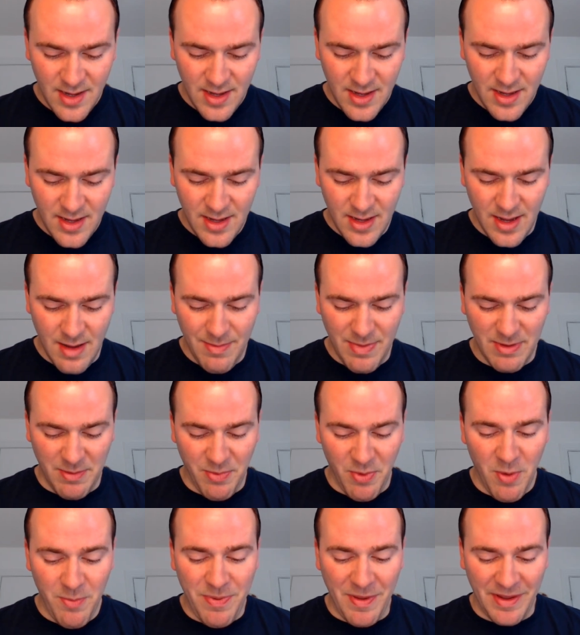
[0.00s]
But the
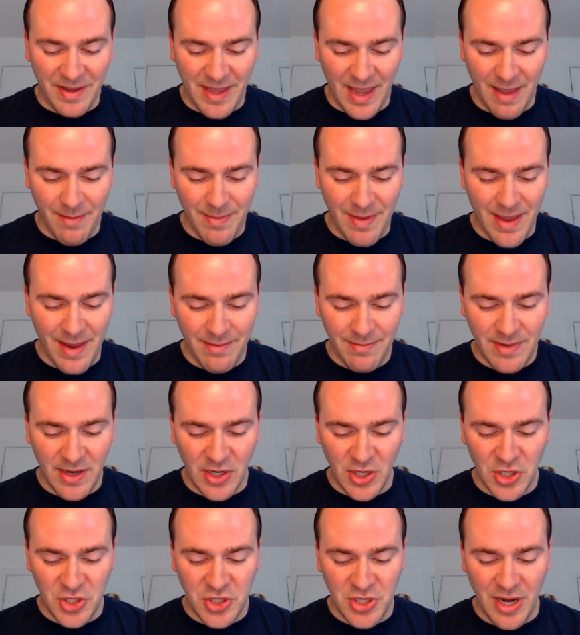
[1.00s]
bullpen came in, did a
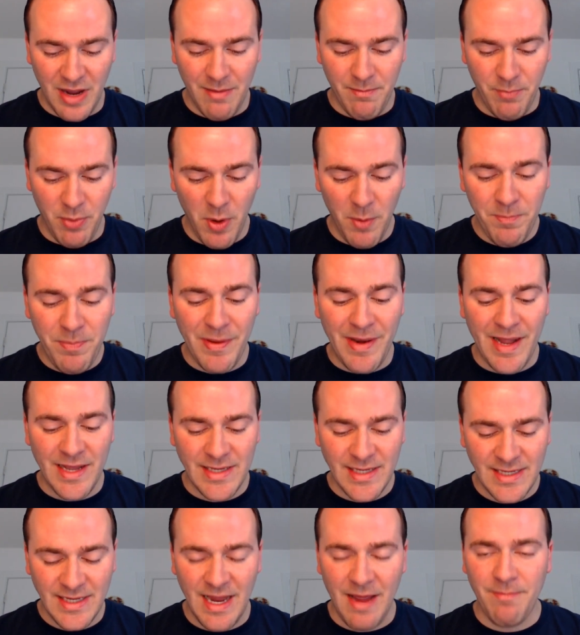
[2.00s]
good job. Bullpen has
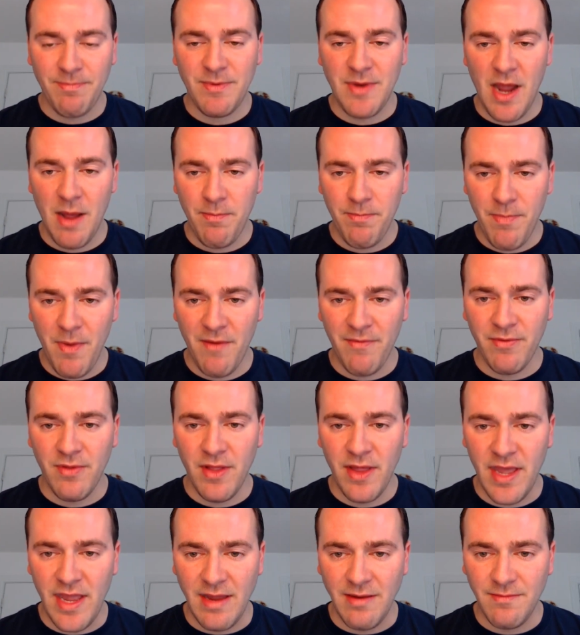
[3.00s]
stepped up of
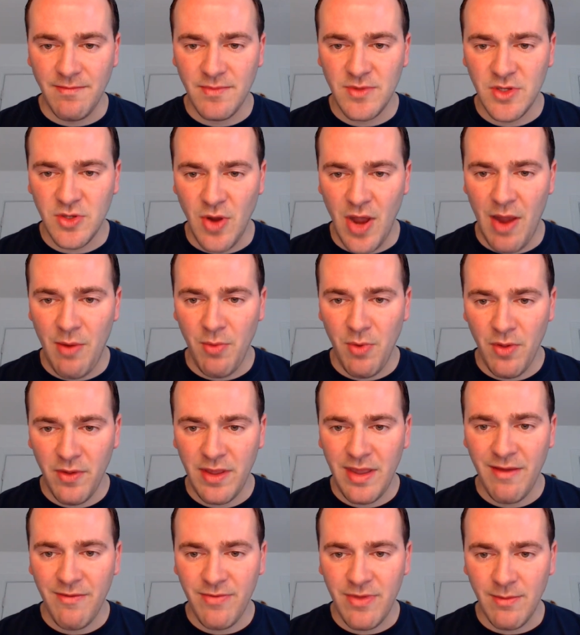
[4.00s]
late, so I will
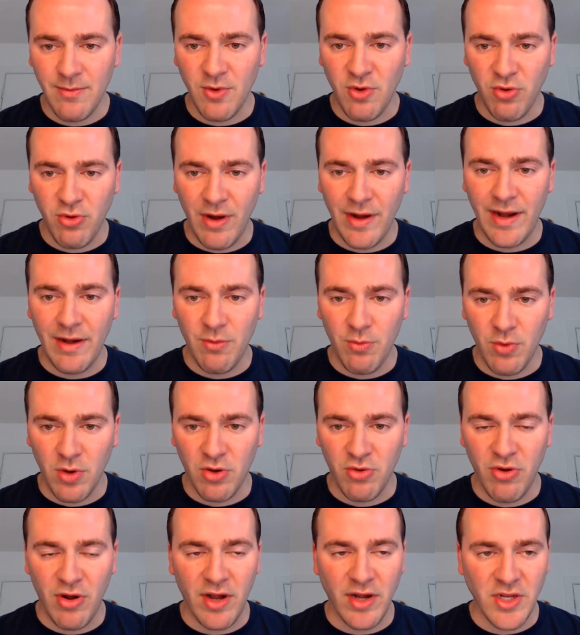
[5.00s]
give them credit where
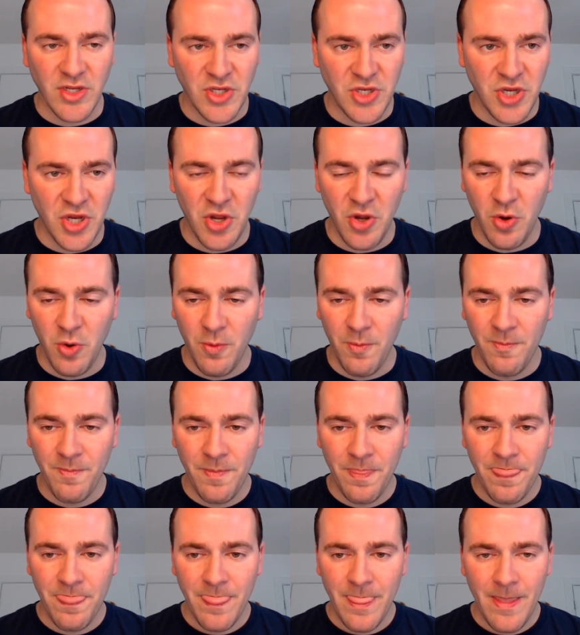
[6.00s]
credit is due.
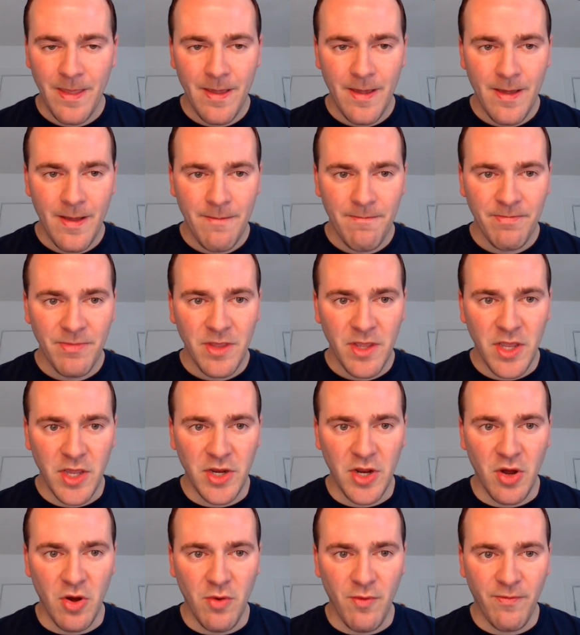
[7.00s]

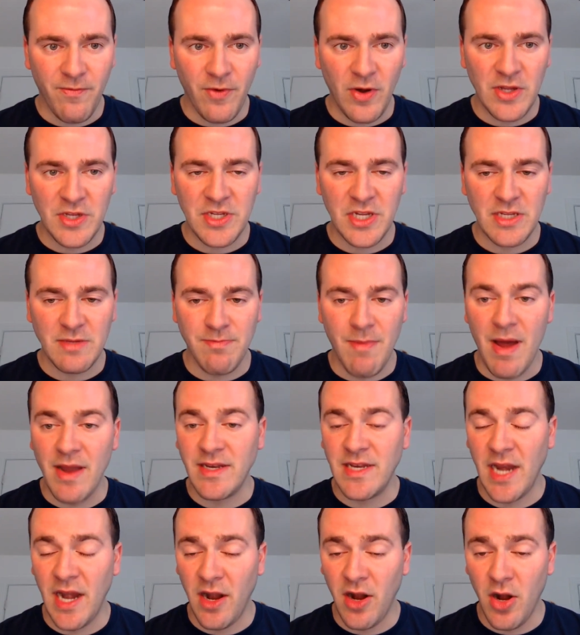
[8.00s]
For instance,
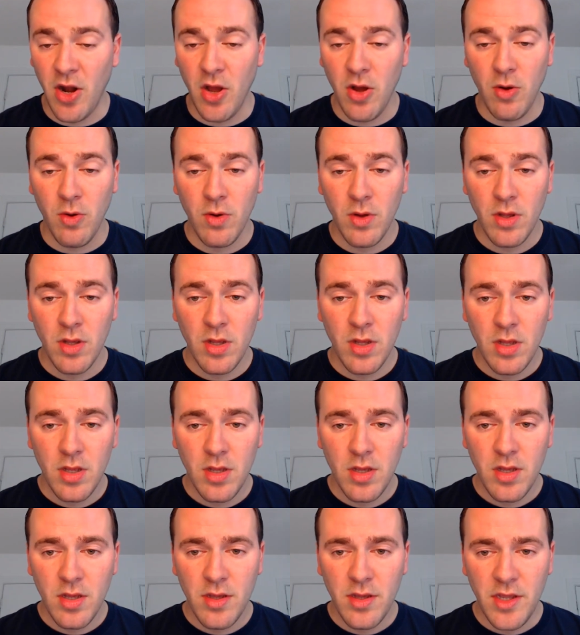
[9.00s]
Montero,
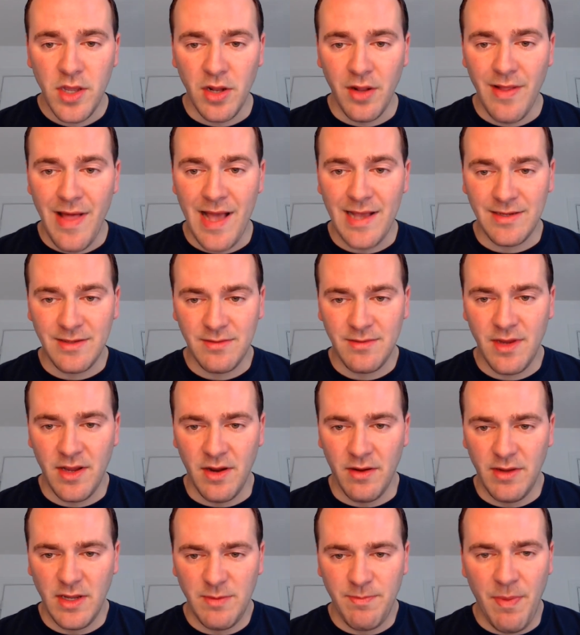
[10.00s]

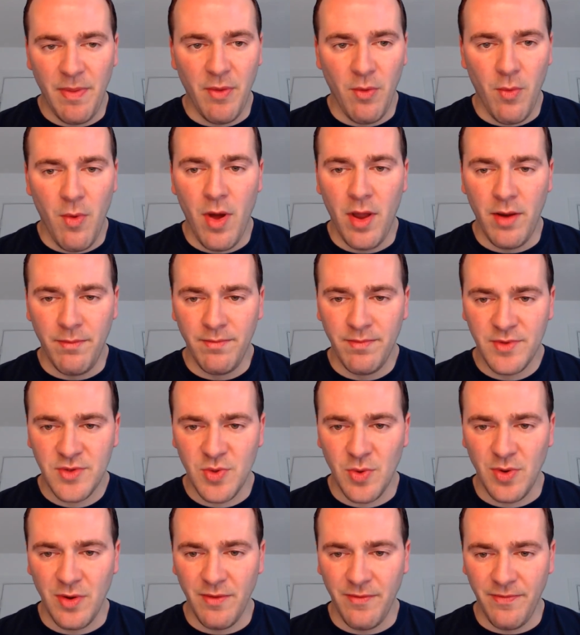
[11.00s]
he's been the one
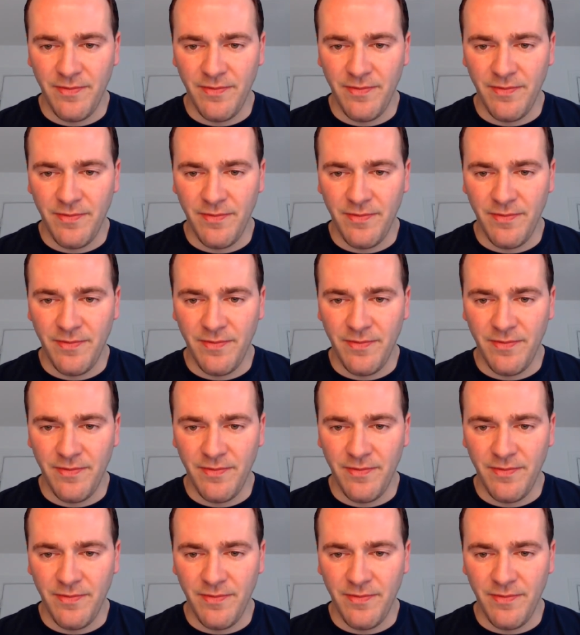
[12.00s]
sort of.